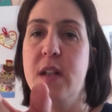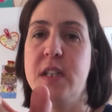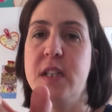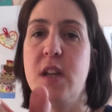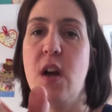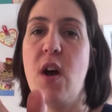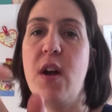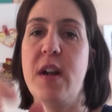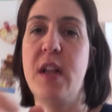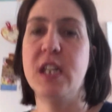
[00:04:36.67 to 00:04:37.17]
the
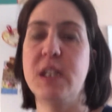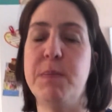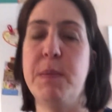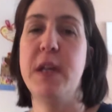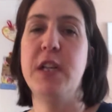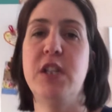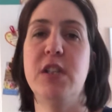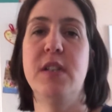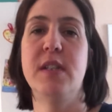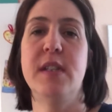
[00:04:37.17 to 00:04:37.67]
tiniest
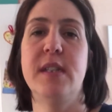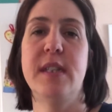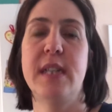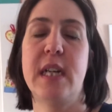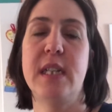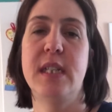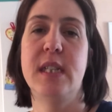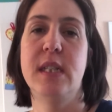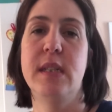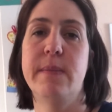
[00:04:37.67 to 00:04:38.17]
bit just to
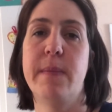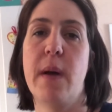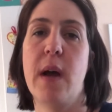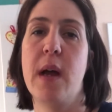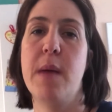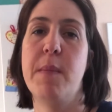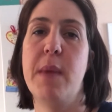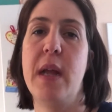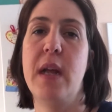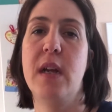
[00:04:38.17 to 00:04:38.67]

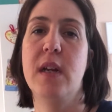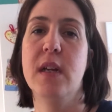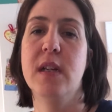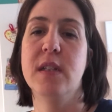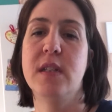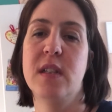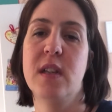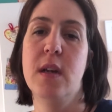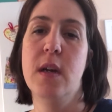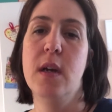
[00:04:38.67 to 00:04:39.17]
satisfy me,
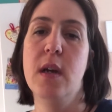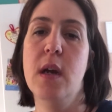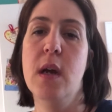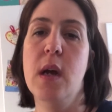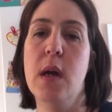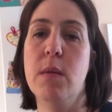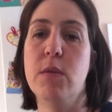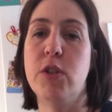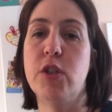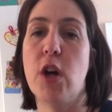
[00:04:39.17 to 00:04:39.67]
because
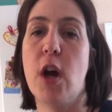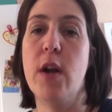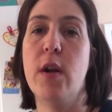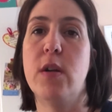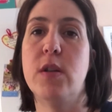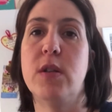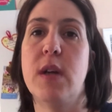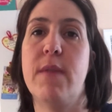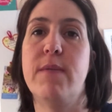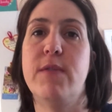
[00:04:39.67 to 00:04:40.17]
try
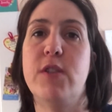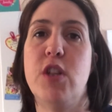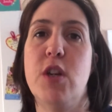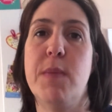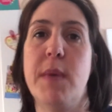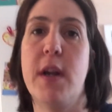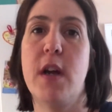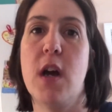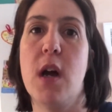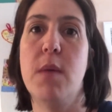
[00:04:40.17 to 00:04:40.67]
not to have too
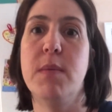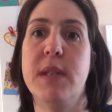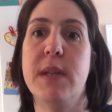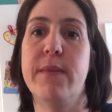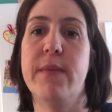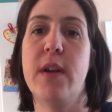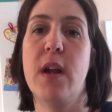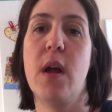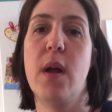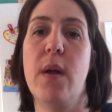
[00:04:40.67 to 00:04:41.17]
many carbs,
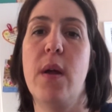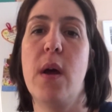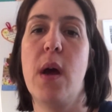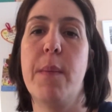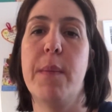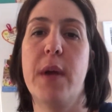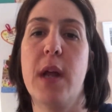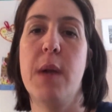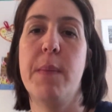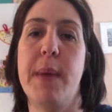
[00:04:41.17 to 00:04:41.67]
even though
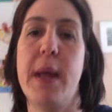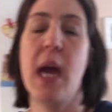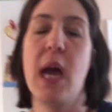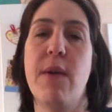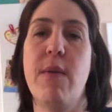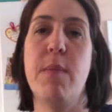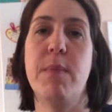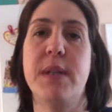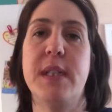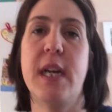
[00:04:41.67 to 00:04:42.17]
I'm going to be
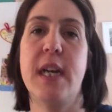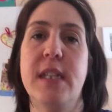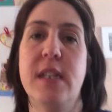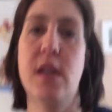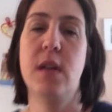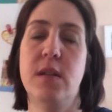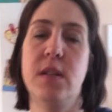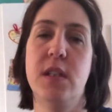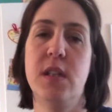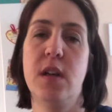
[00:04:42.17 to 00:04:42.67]
having
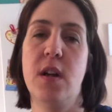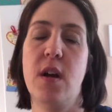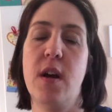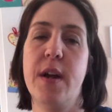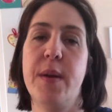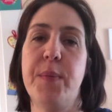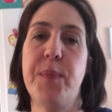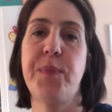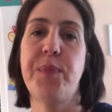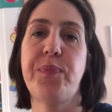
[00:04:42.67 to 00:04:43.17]
potato
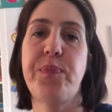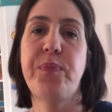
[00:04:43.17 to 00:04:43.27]
tonight.